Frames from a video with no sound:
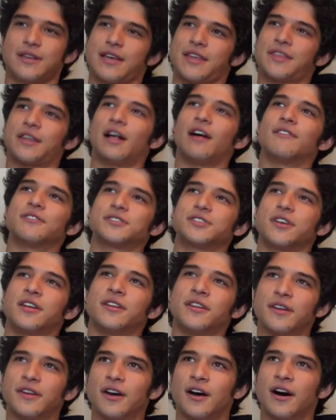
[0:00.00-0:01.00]
And then all of a
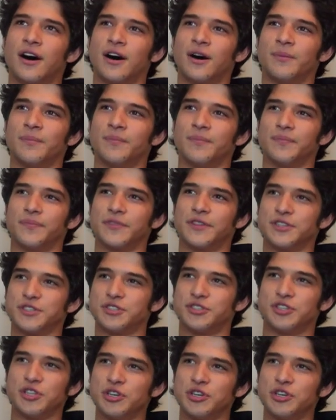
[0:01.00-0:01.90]
sudden, this